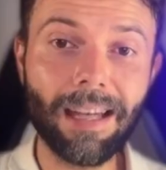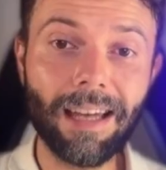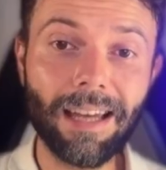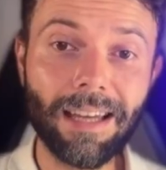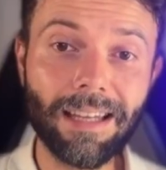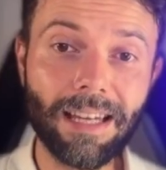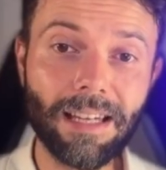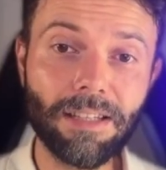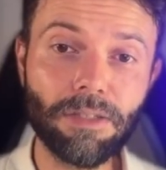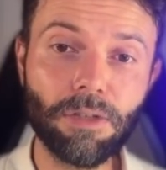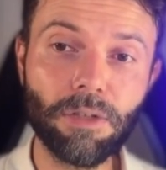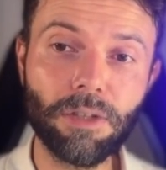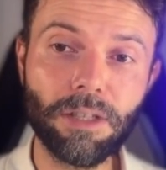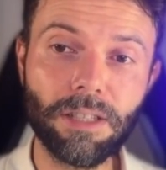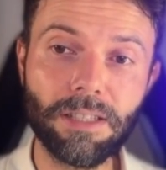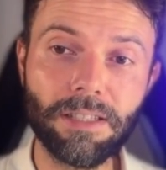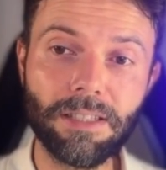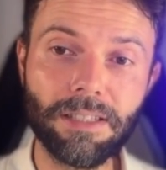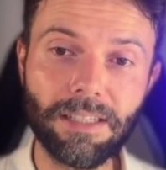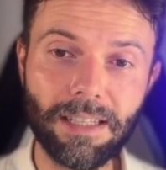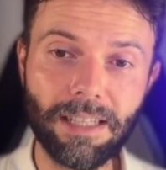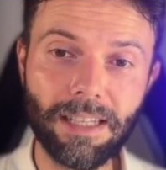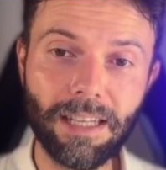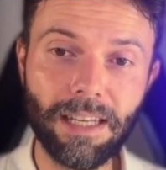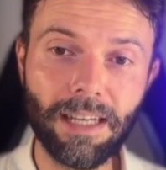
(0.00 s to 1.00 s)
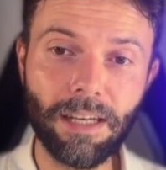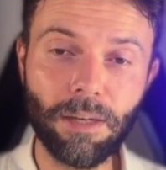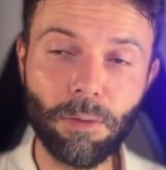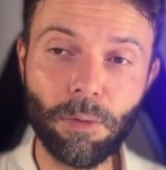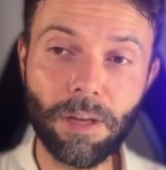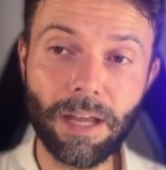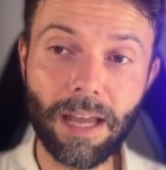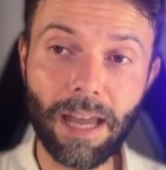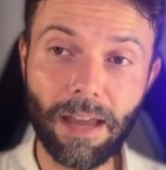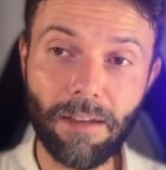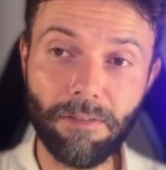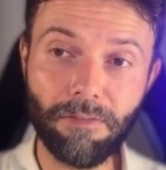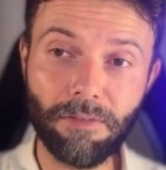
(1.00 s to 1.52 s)
And as you can see here,
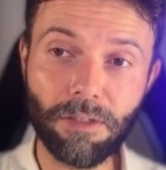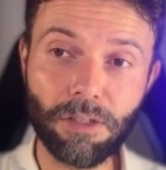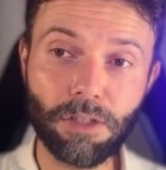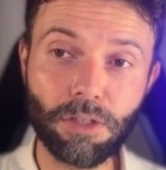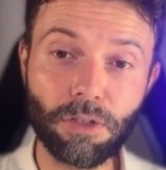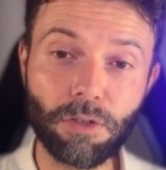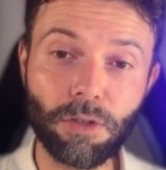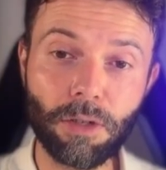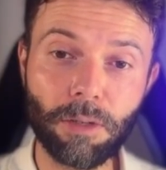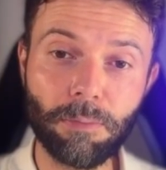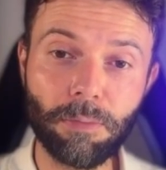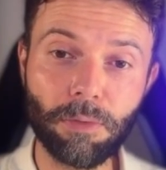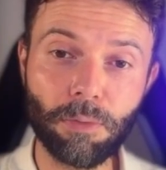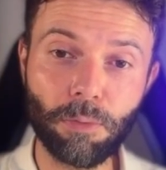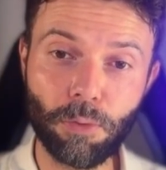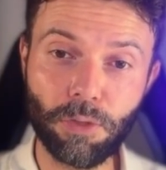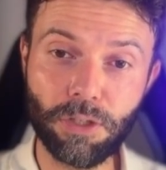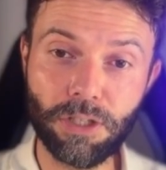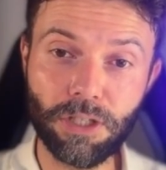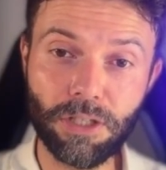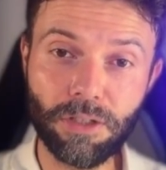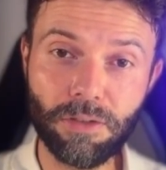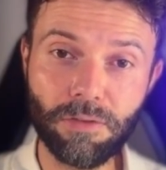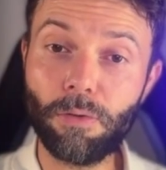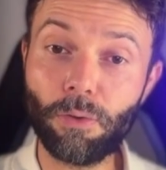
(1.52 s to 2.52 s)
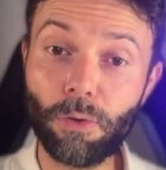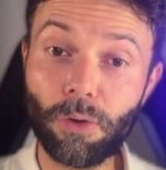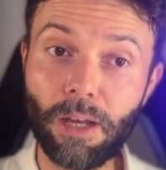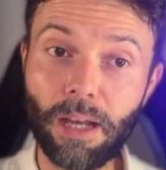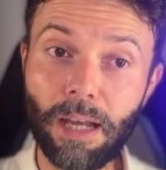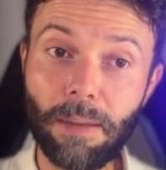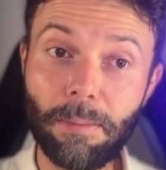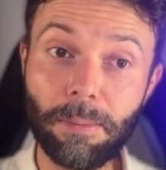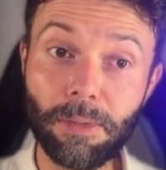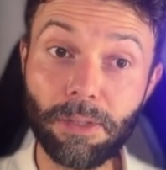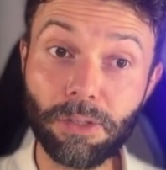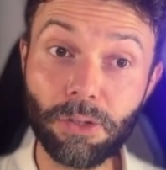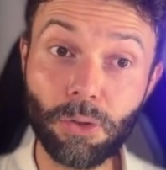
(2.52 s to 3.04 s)
we have the script, which is for
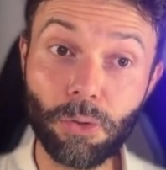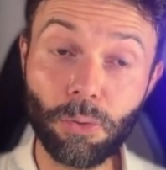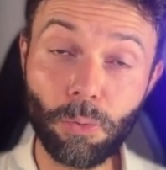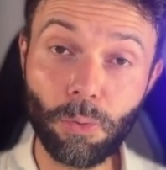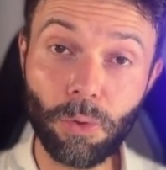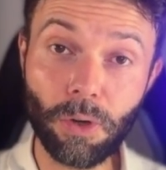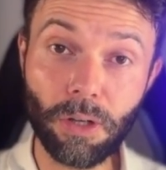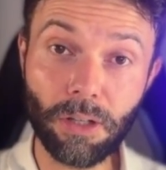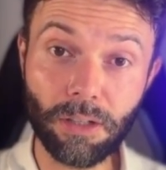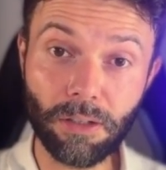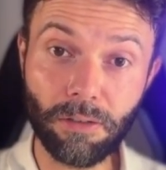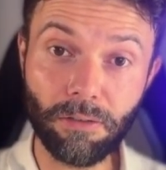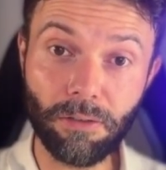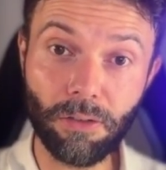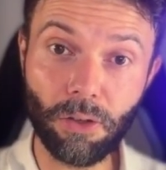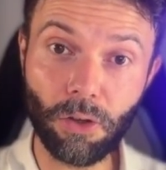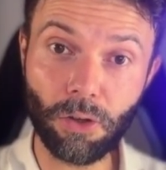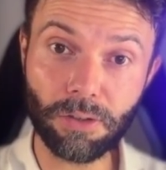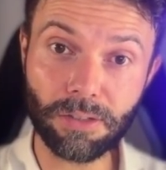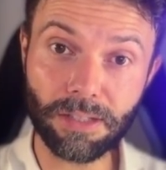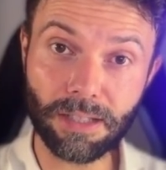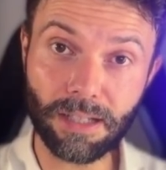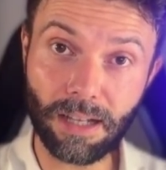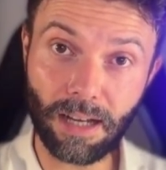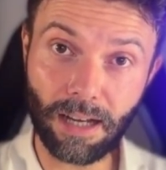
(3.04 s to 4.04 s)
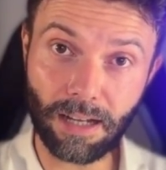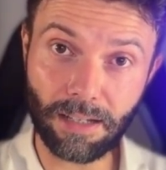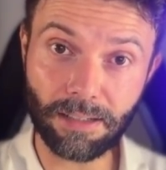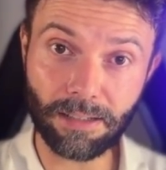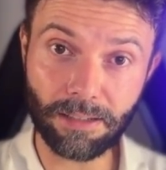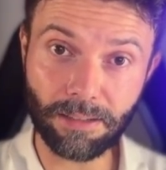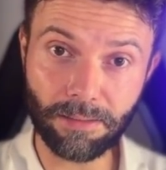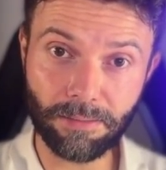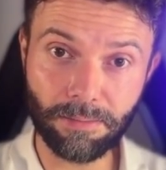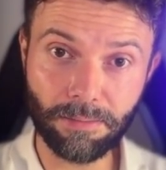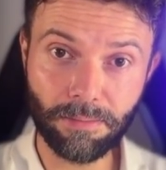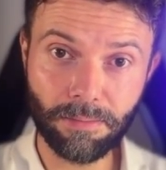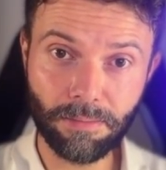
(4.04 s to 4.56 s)
episode 1 of Lost Garden.